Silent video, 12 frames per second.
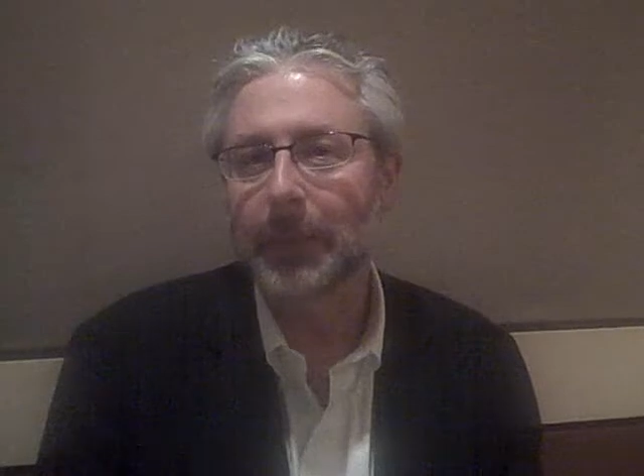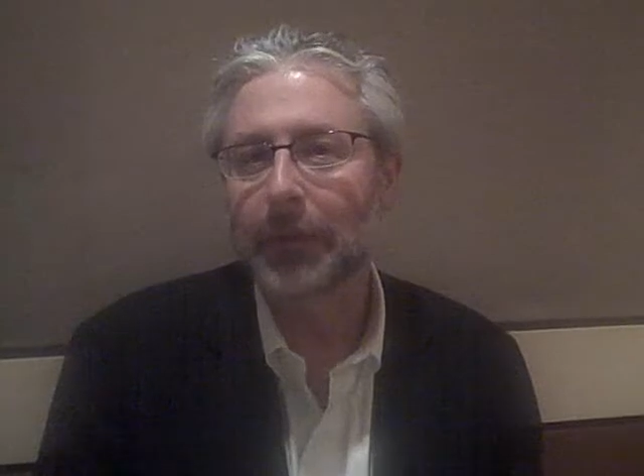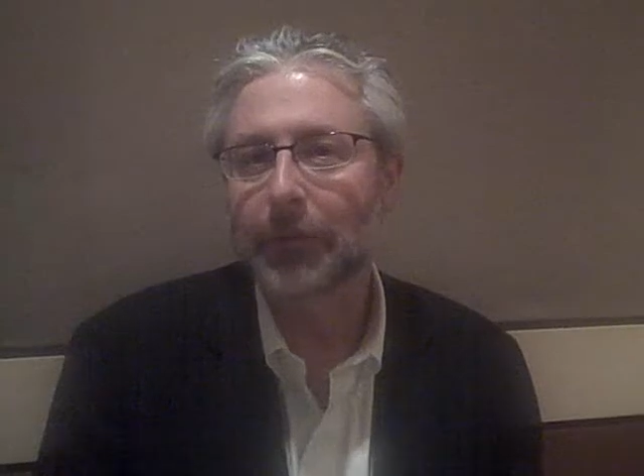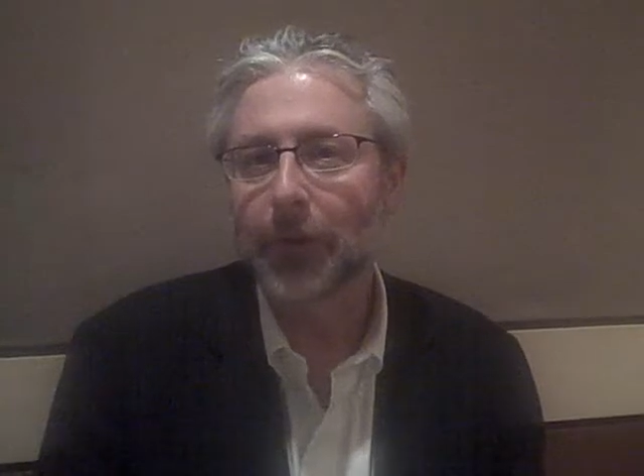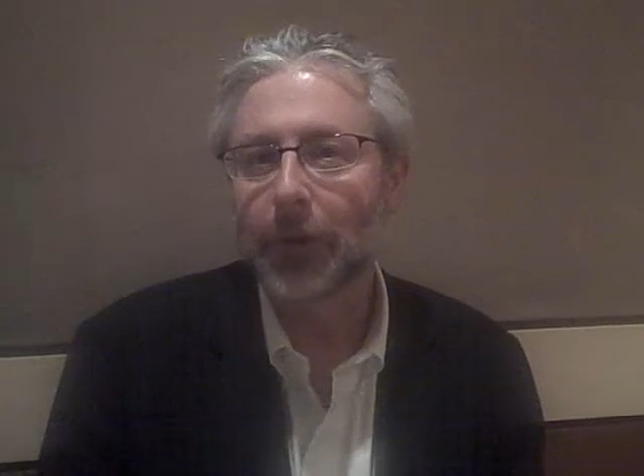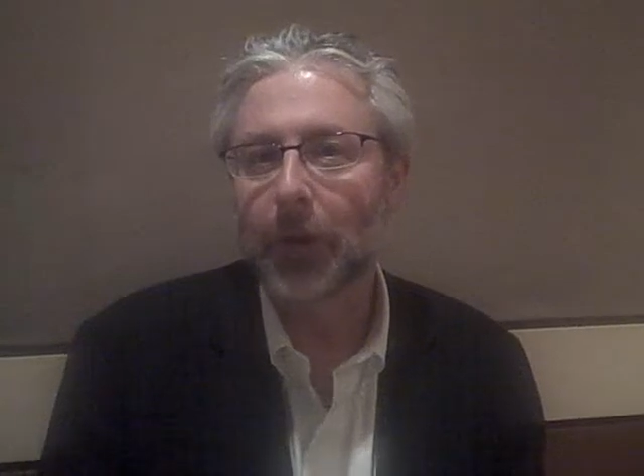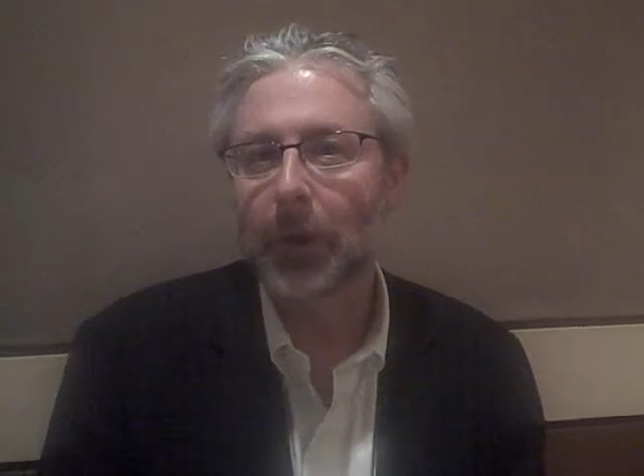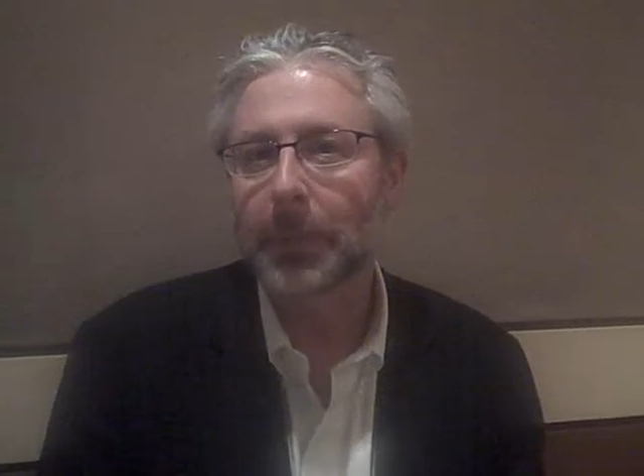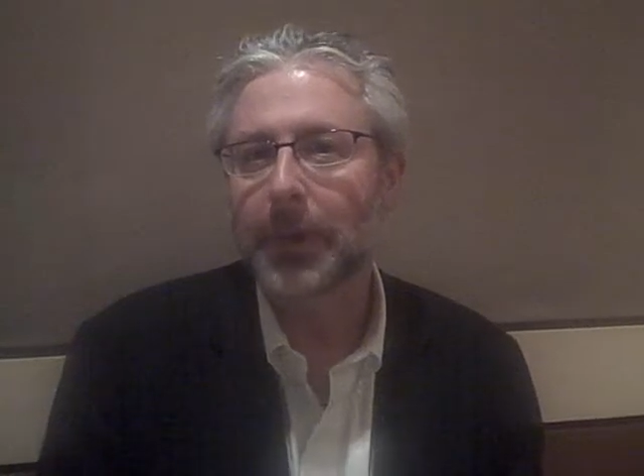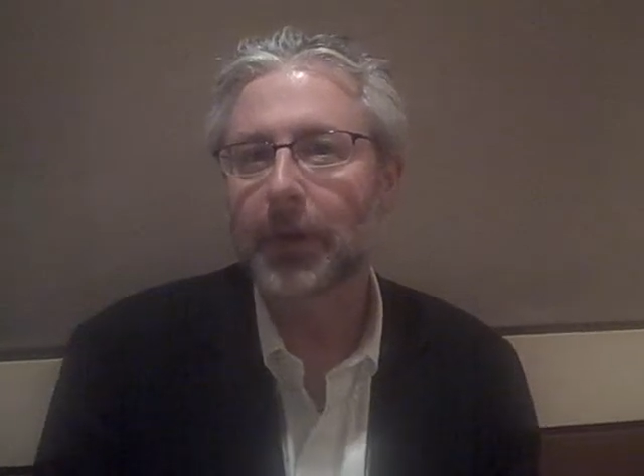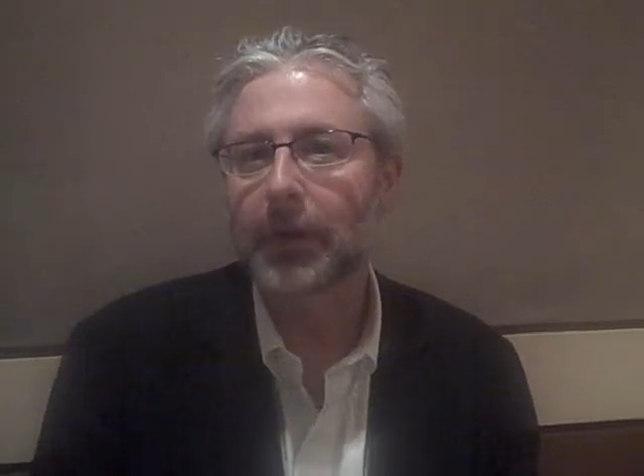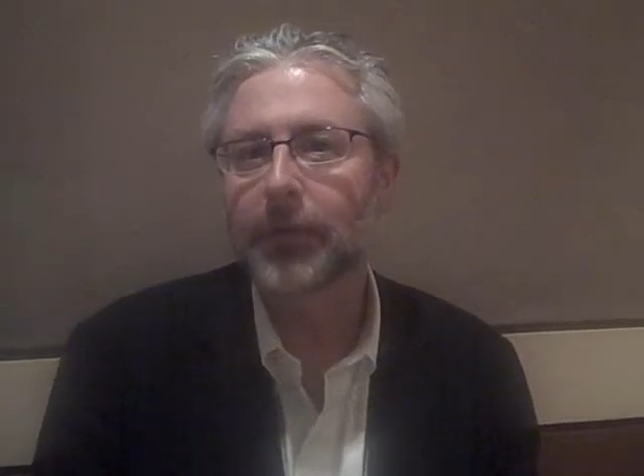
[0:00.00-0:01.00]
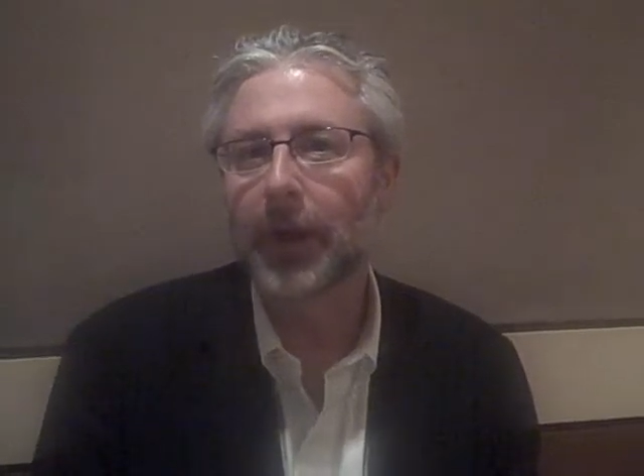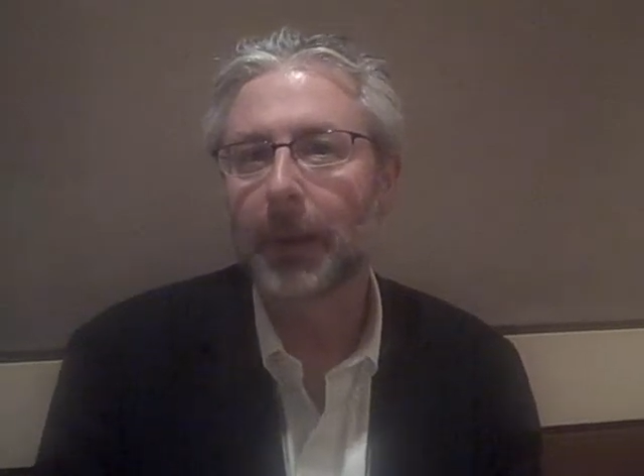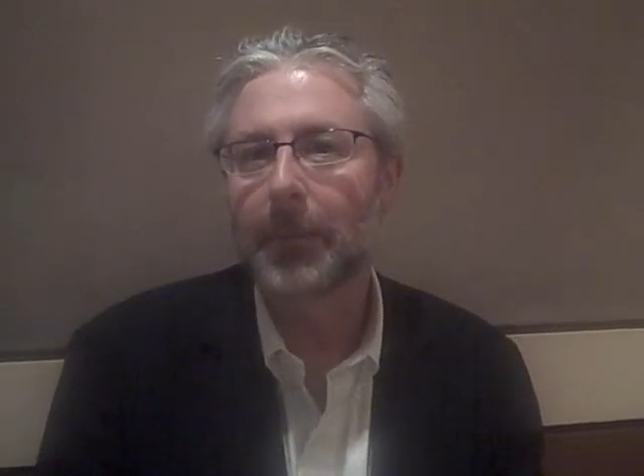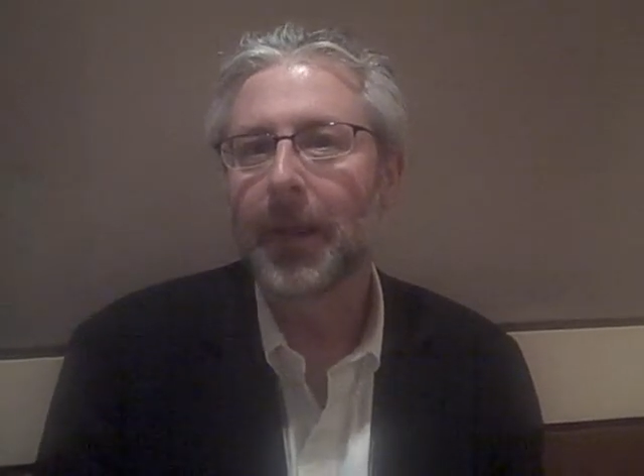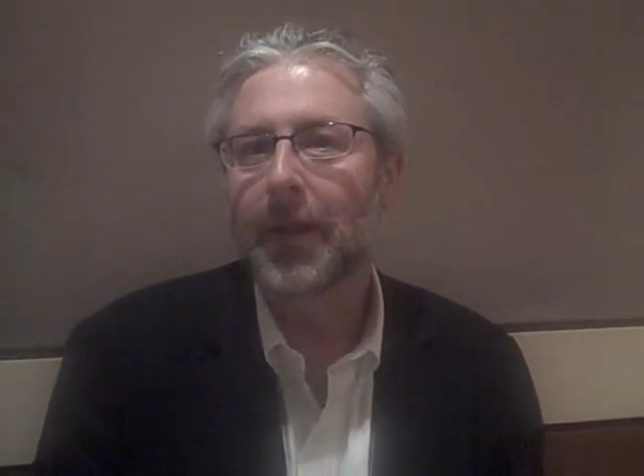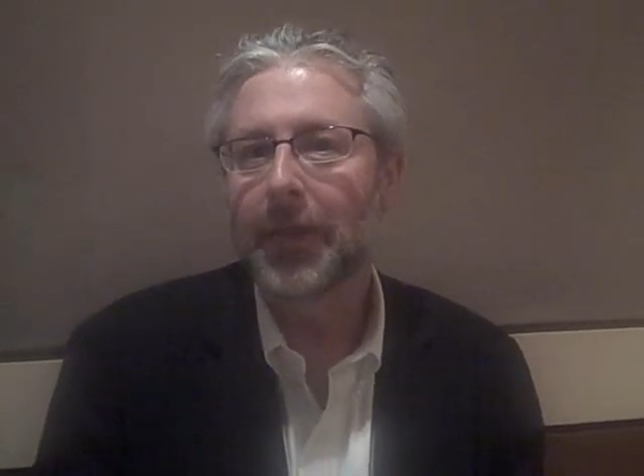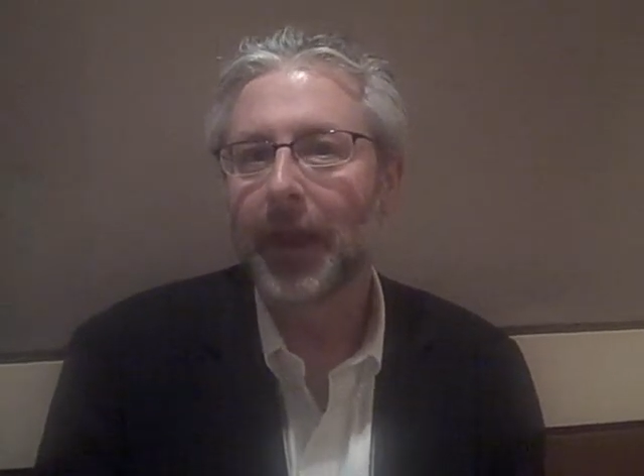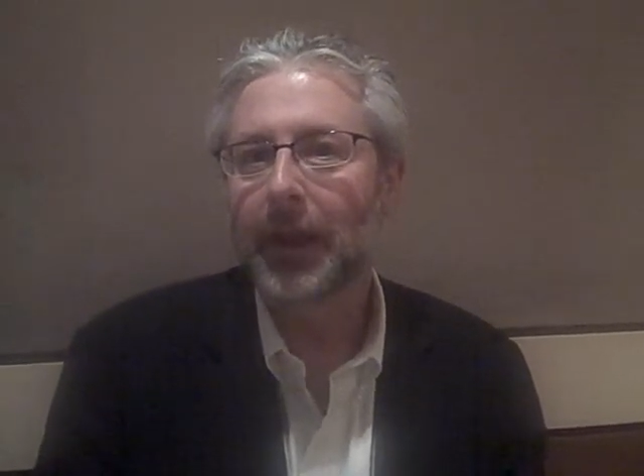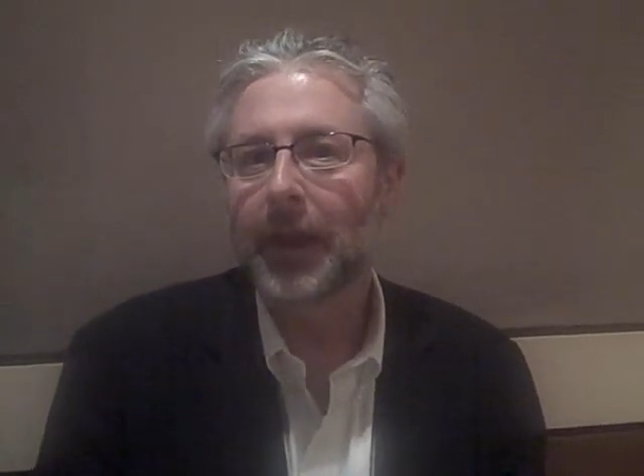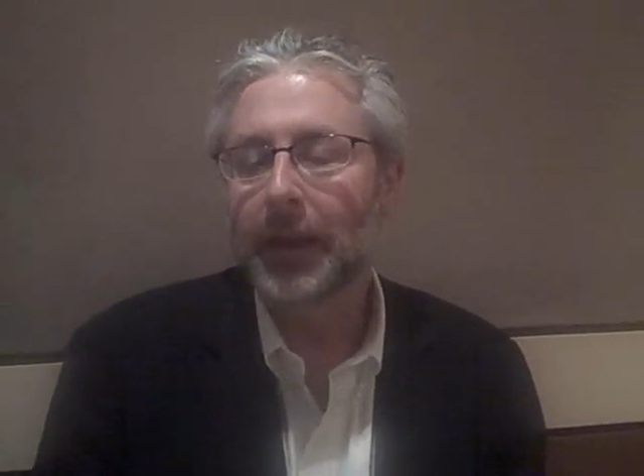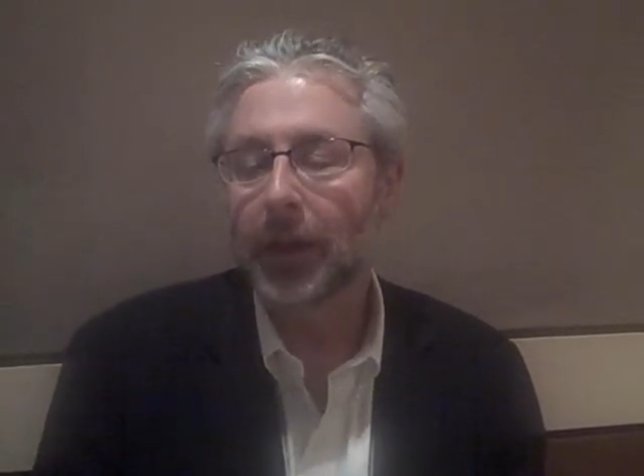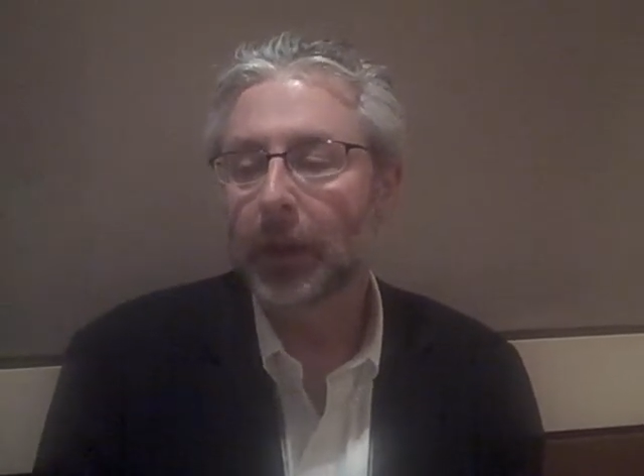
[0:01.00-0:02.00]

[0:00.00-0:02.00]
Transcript: about for a long period of time. That,